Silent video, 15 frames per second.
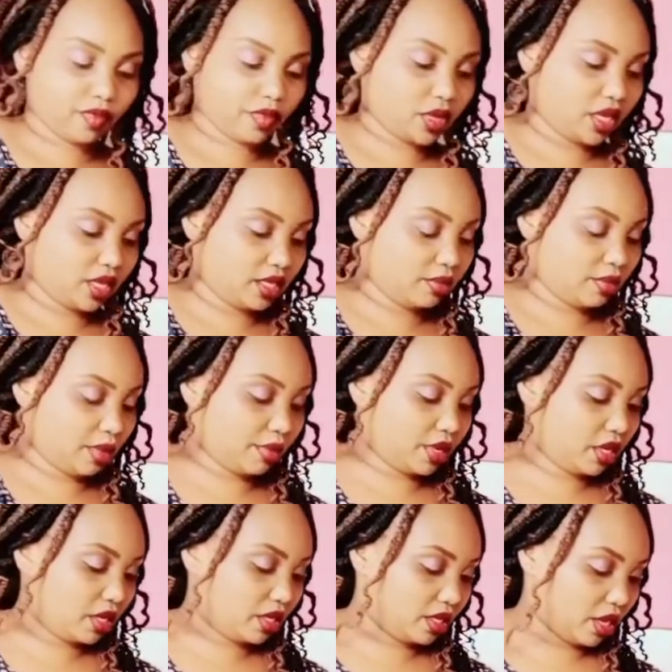Yes,
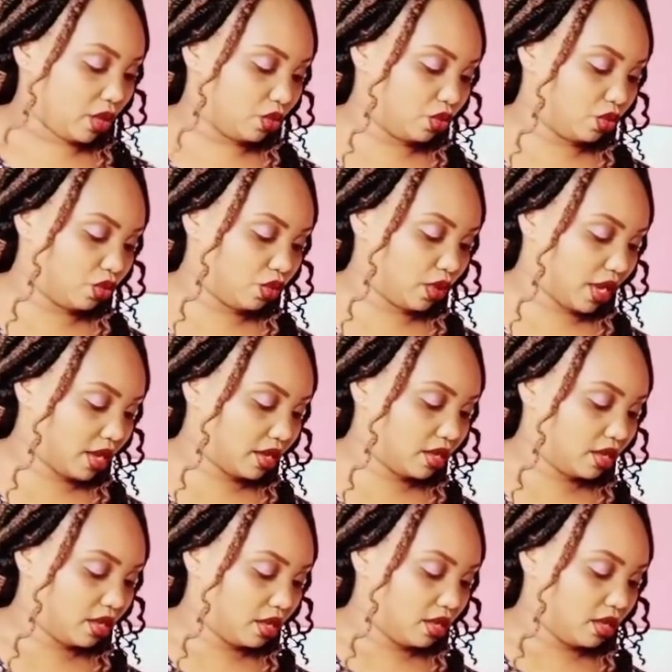mommy is here kukula.
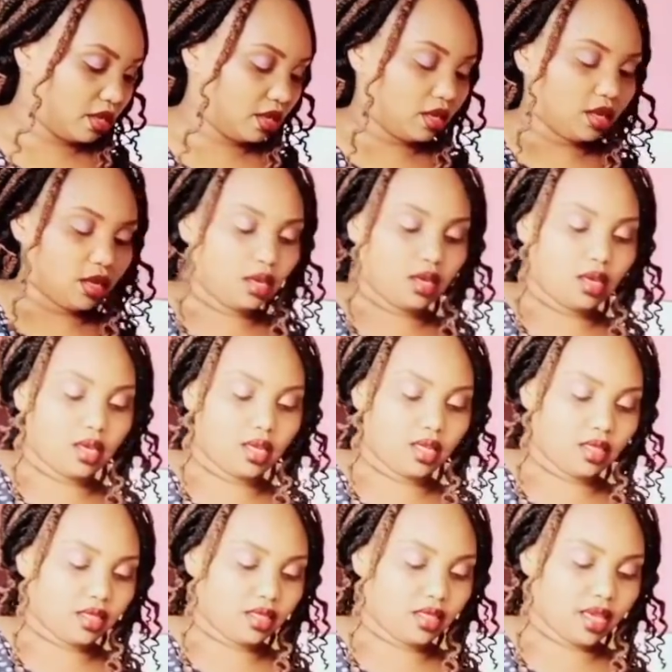
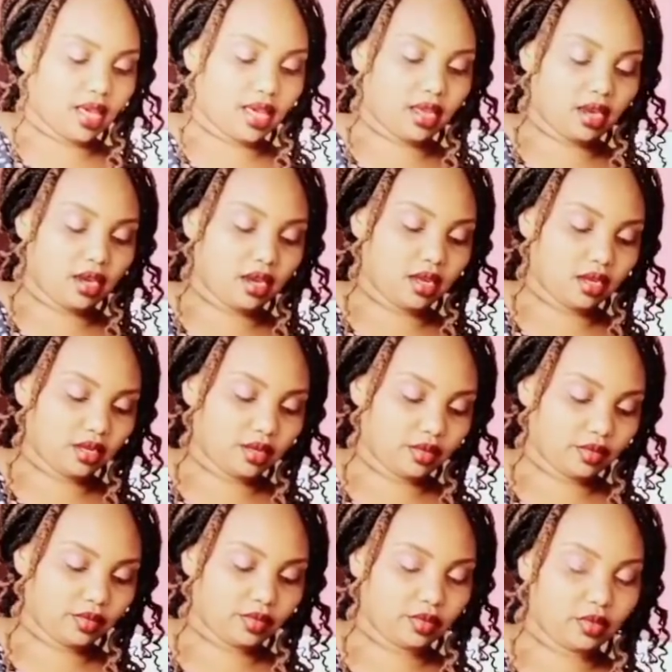And then,
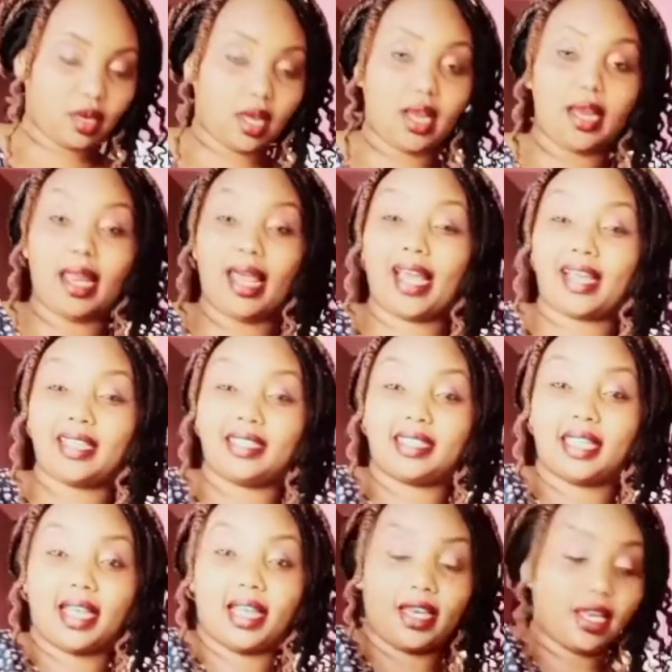like I
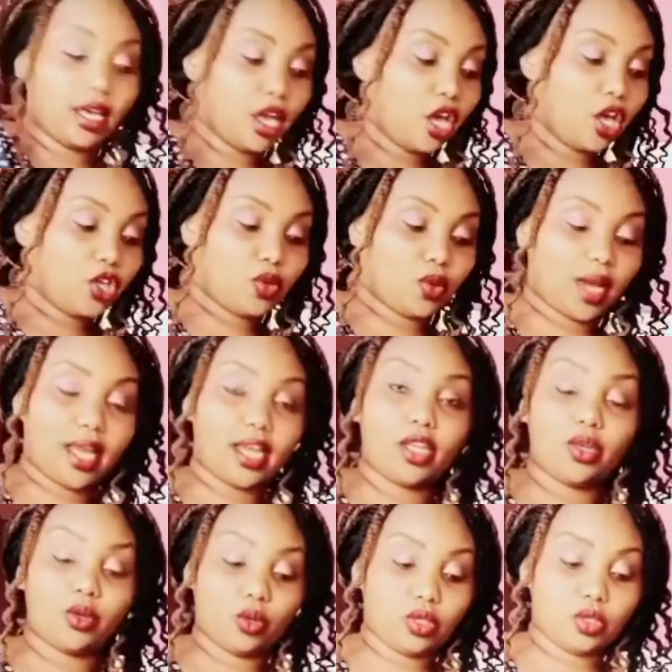said, you can
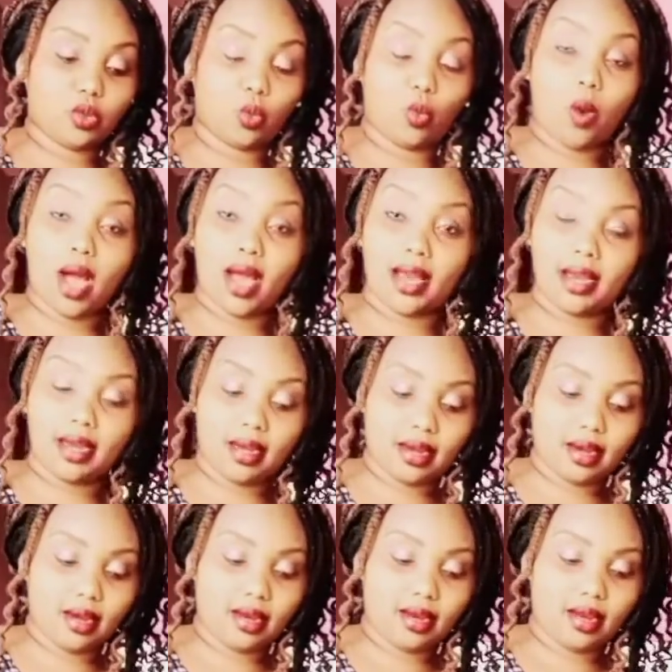use one
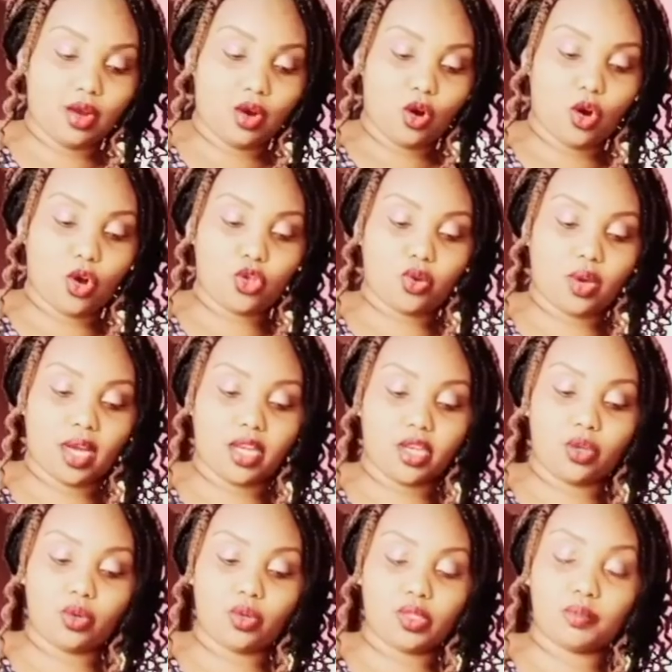or you can
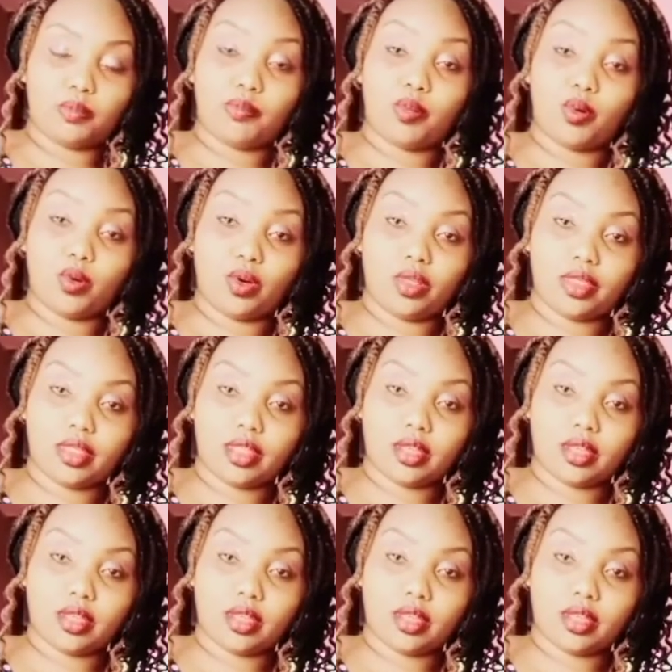use both,